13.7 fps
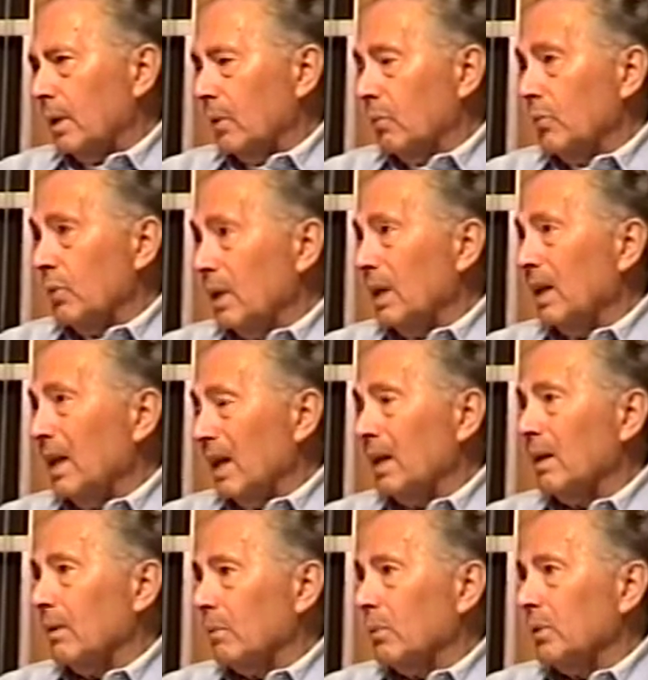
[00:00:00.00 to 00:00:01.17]
and really
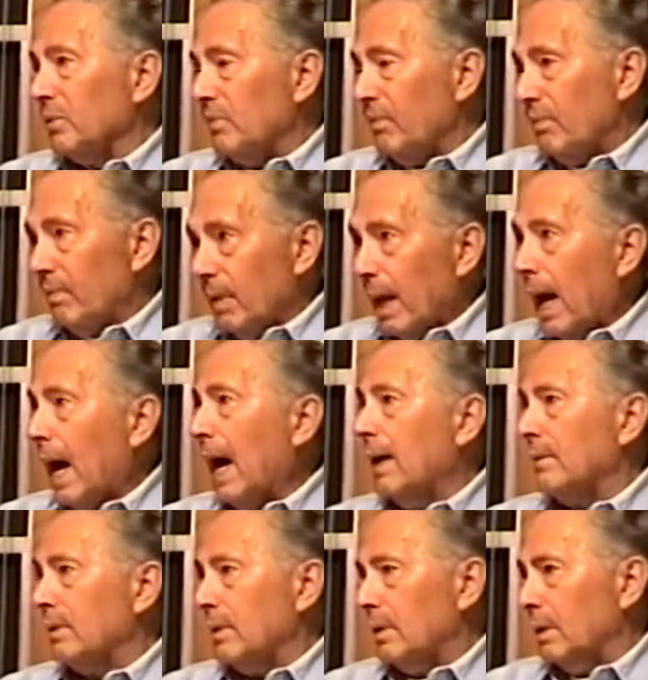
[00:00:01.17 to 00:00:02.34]
England was
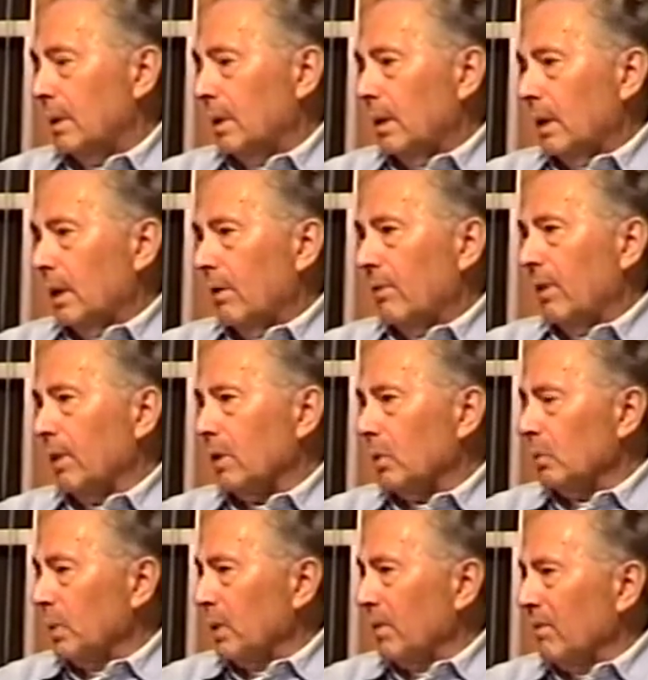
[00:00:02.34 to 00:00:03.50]
out. If Hitler
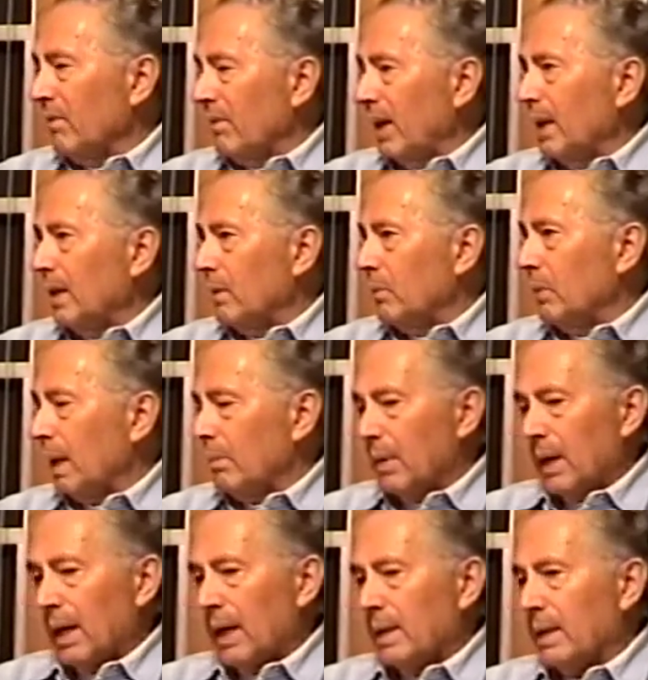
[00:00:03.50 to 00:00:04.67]
would have invaded right
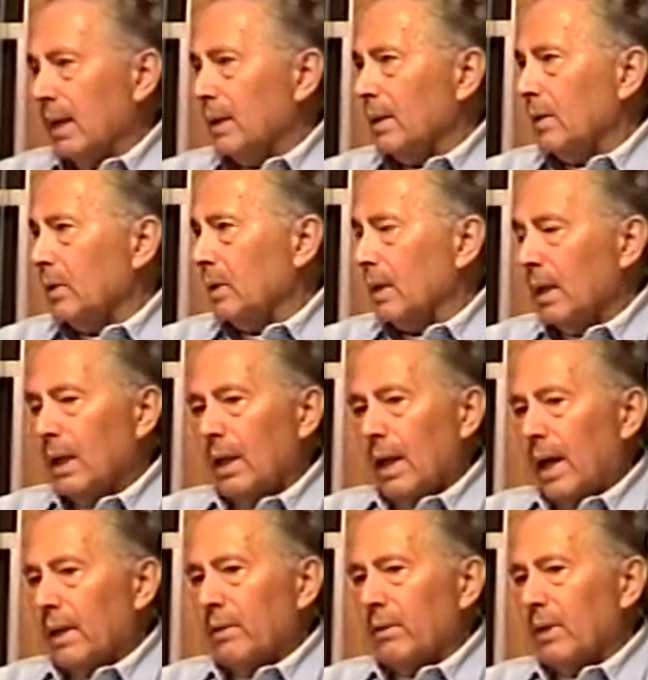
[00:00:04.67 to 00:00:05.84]
behind Dunkirk,
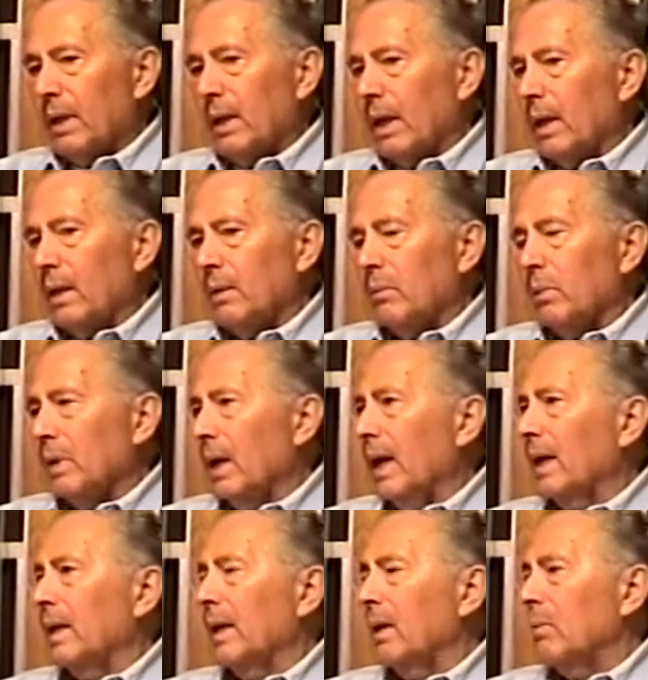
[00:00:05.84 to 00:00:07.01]
I don't think England would have
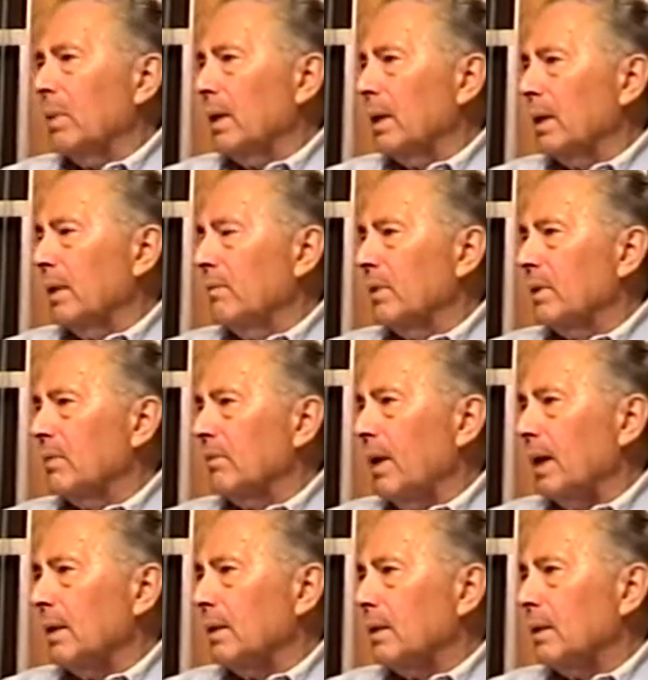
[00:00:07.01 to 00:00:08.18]
had anybody even to
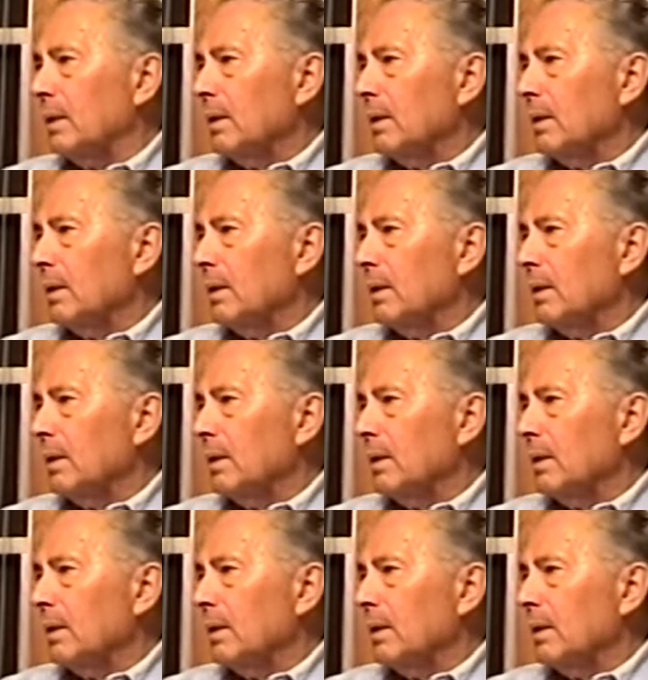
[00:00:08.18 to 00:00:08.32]
fight.